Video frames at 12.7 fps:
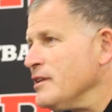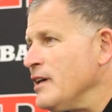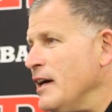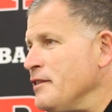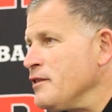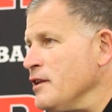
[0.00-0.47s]

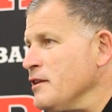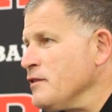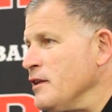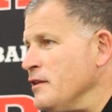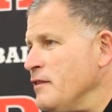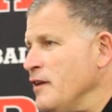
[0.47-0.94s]
I think
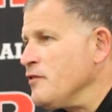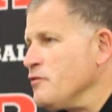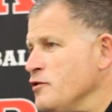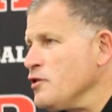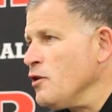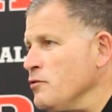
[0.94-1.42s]
that they've
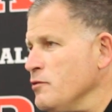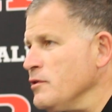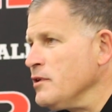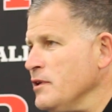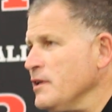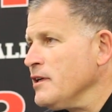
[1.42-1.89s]
shown
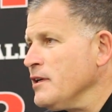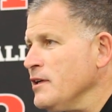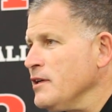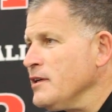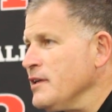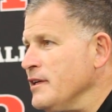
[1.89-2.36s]

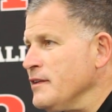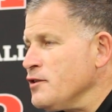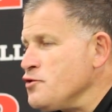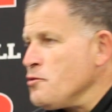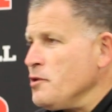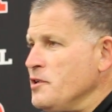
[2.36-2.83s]
in the
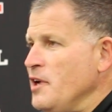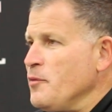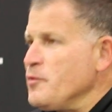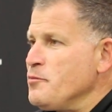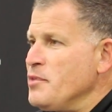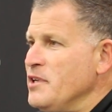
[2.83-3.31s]
short time
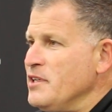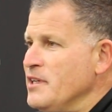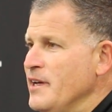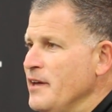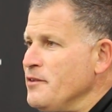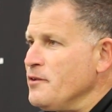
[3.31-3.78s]
we've been
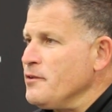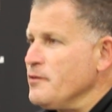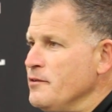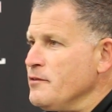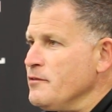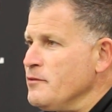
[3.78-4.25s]
together
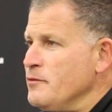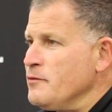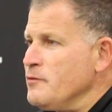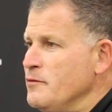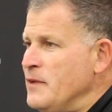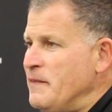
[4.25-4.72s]

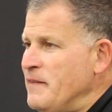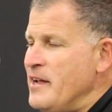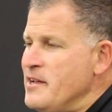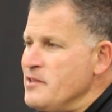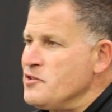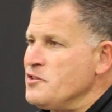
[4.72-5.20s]
that they
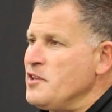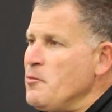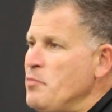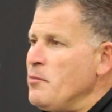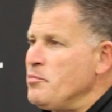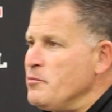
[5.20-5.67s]
can
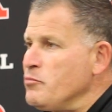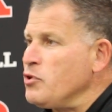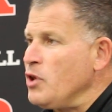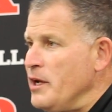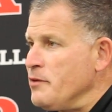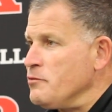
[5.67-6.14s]
step up and
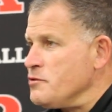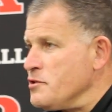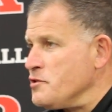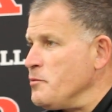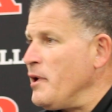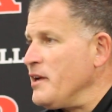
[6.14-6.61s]
play with
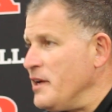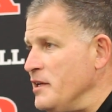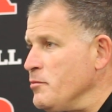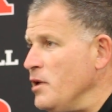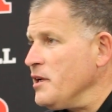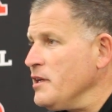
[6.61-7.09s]
just about
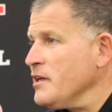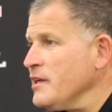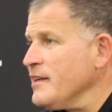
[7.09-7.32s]
anybody.